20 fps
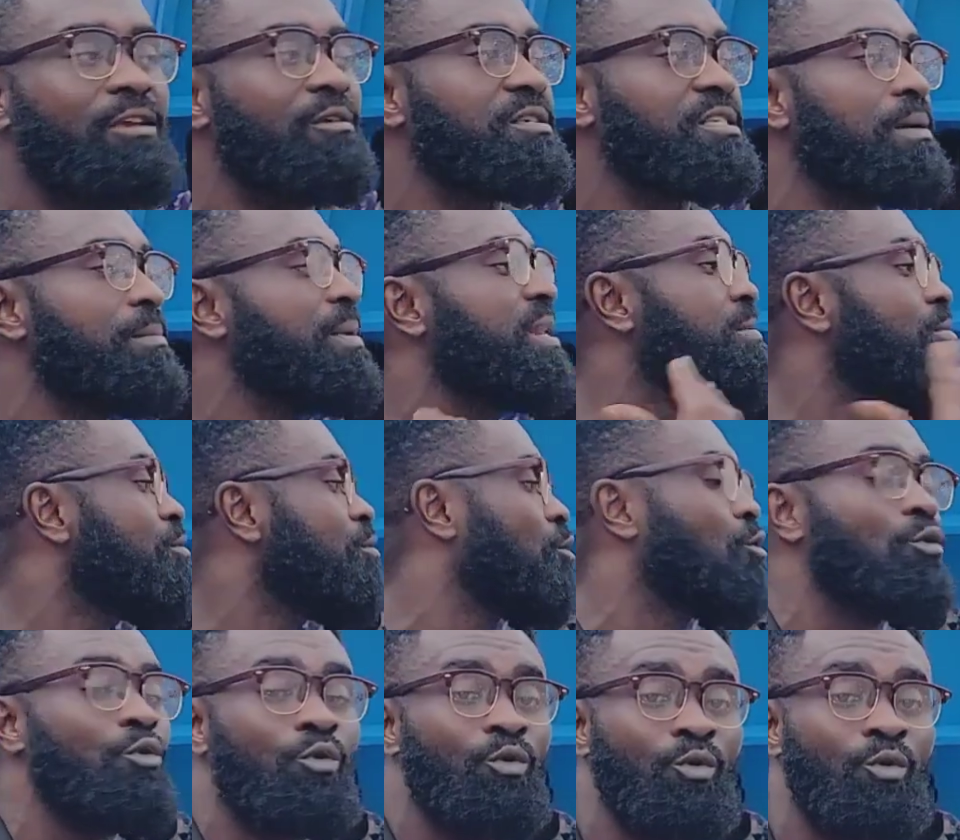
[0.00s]
ka je se minim
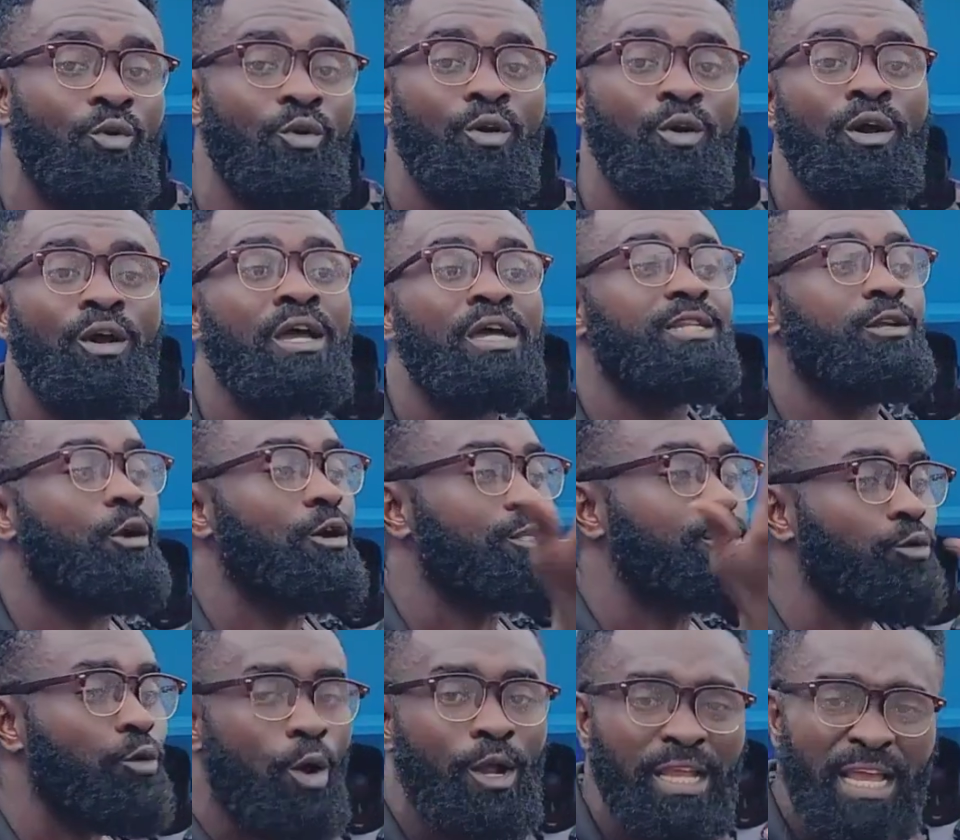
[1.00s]
no de
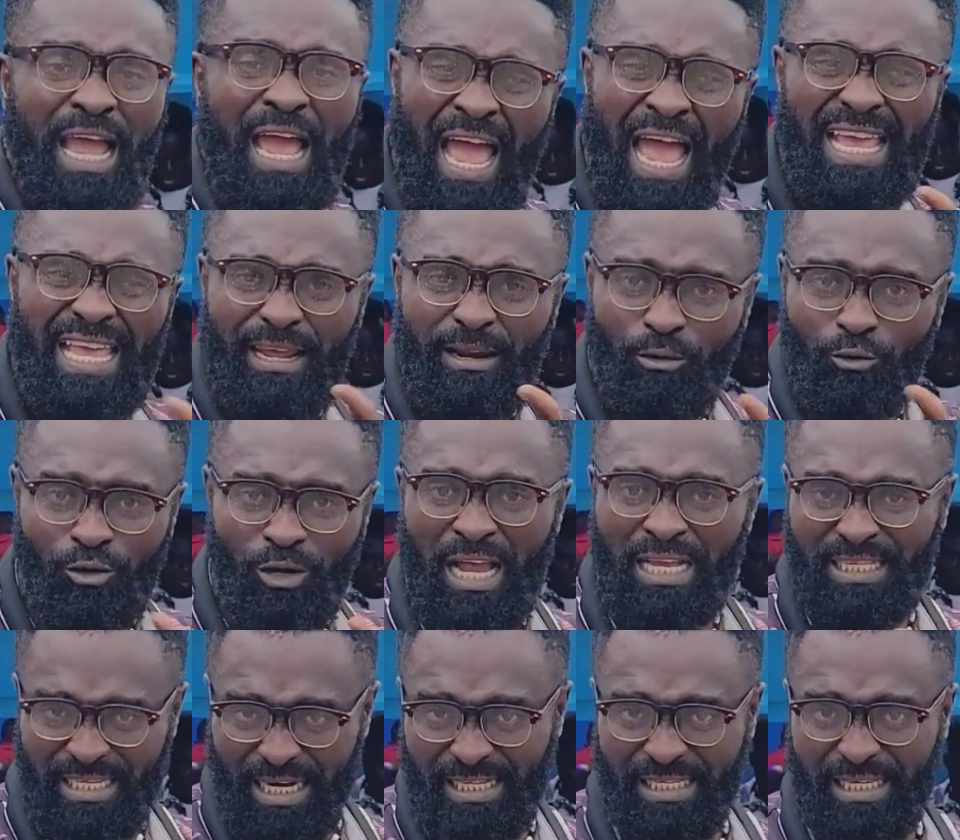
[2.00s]
o tewo e ye no
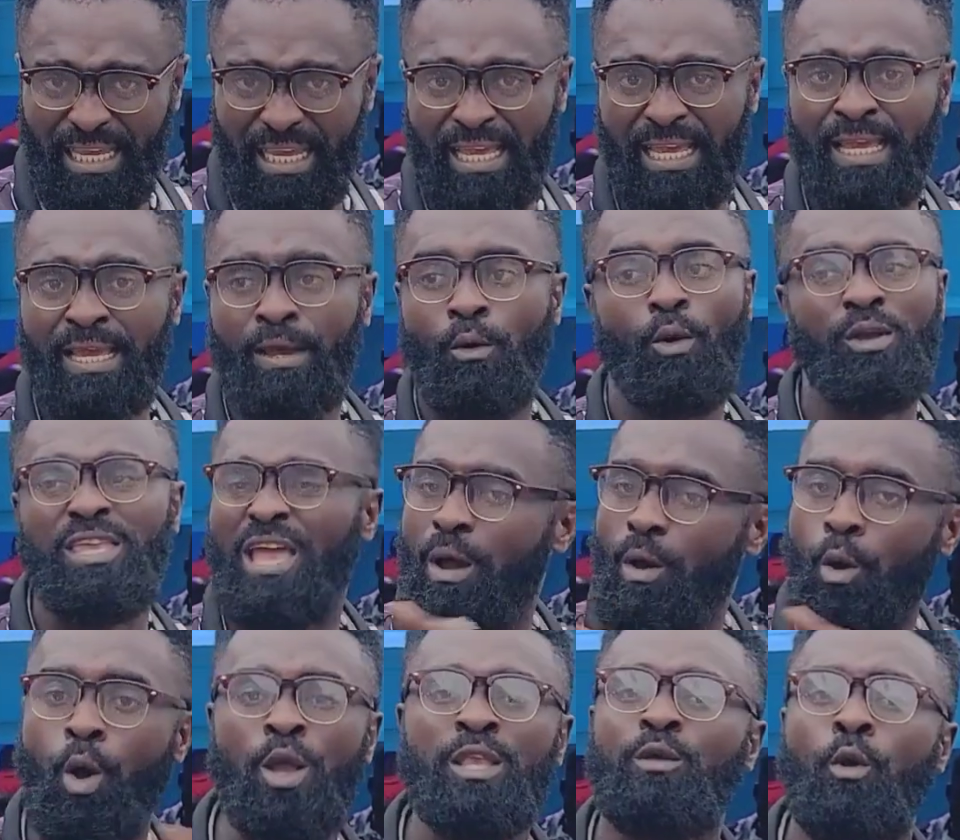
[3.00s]
kura kire se
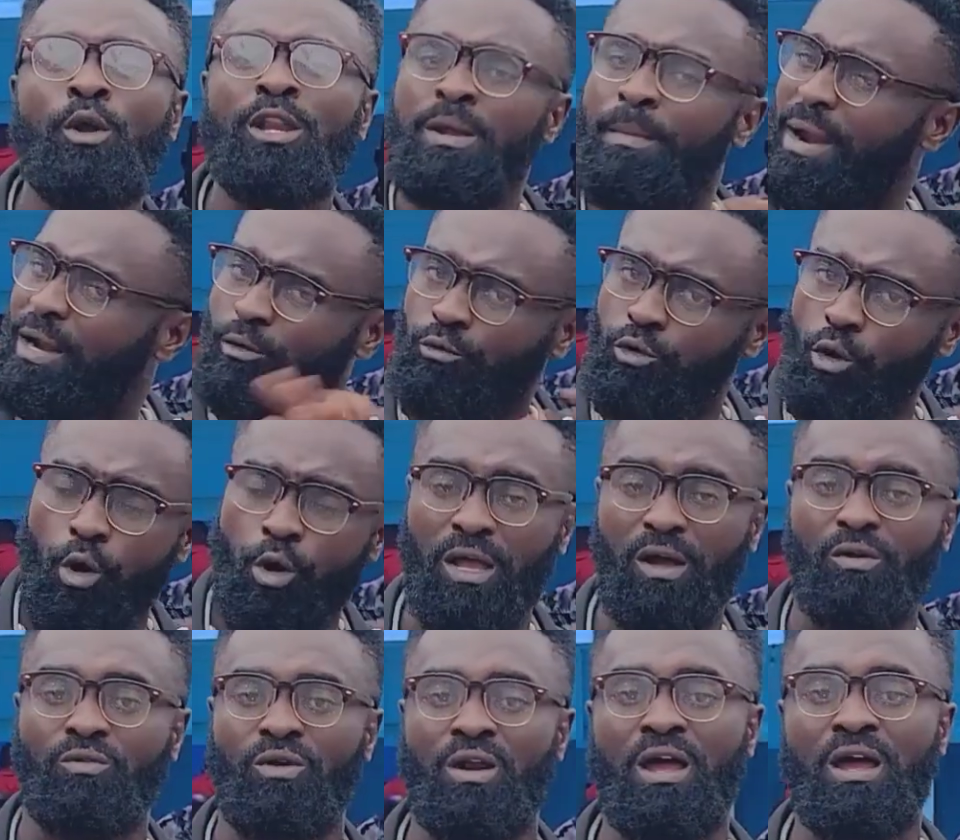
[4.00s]
onye onima na kura o
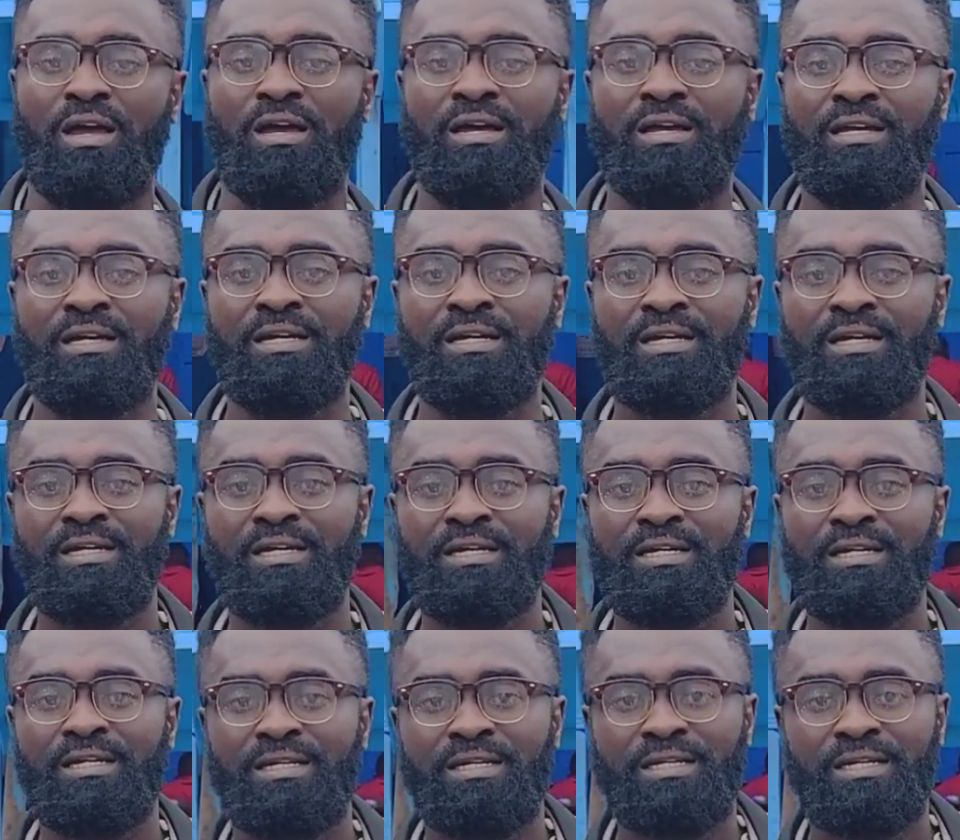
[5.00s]
ka kura
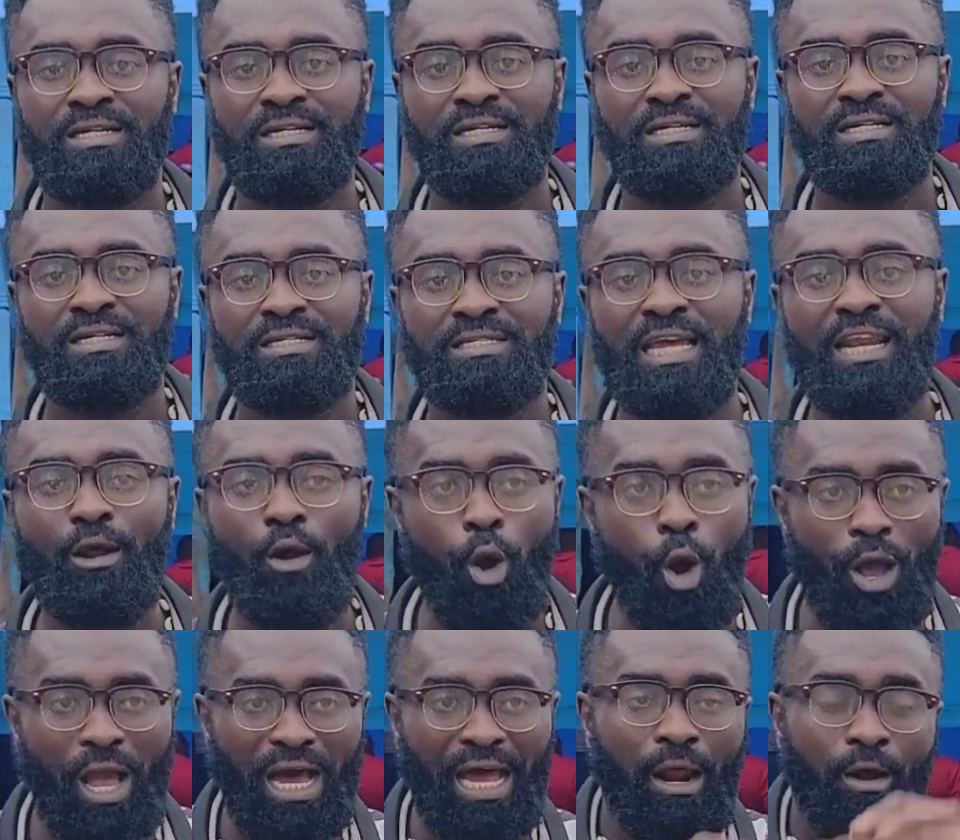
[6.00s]
se de
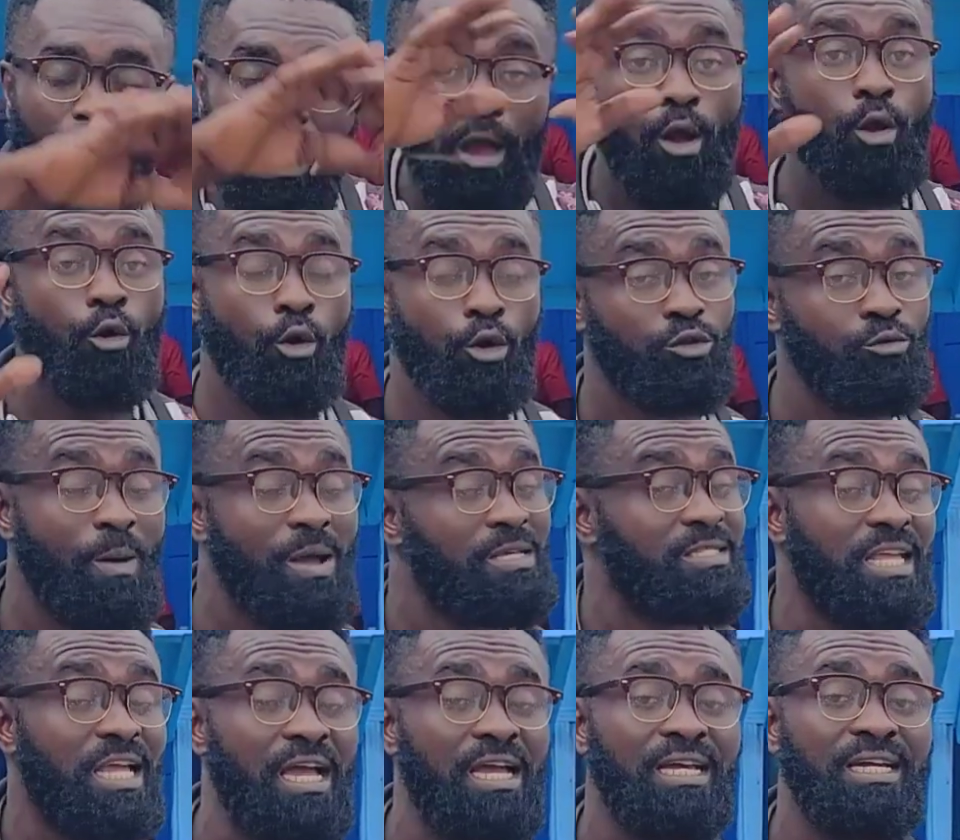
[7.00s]
o ga na ona yo court
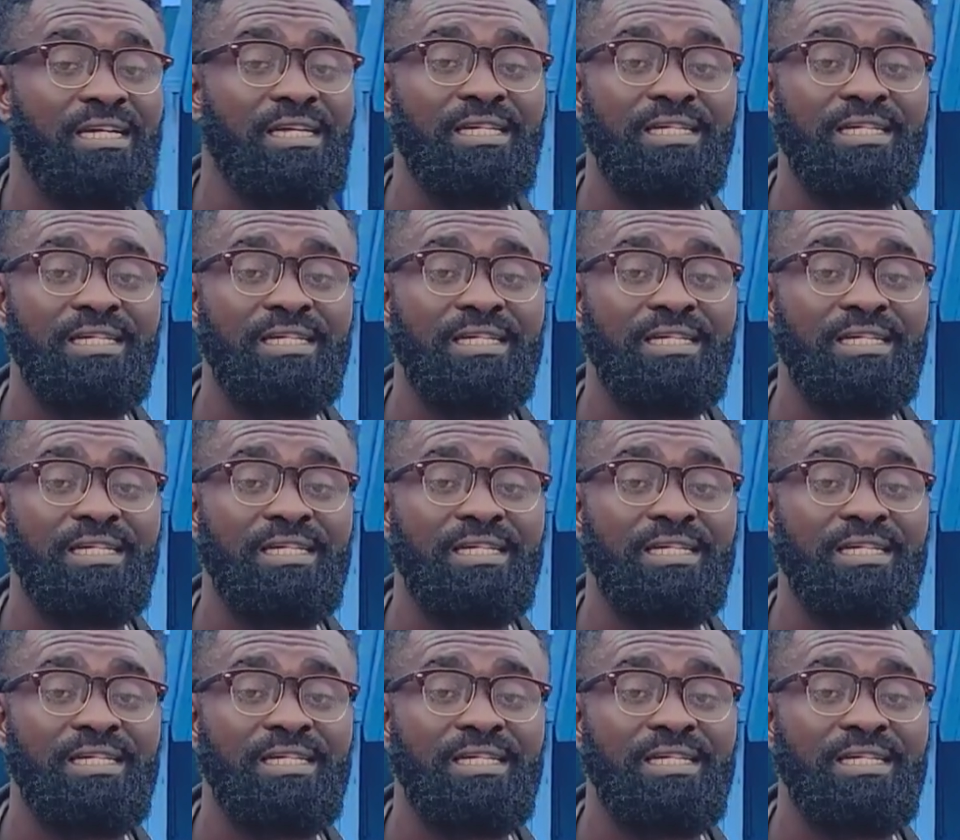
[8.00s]
master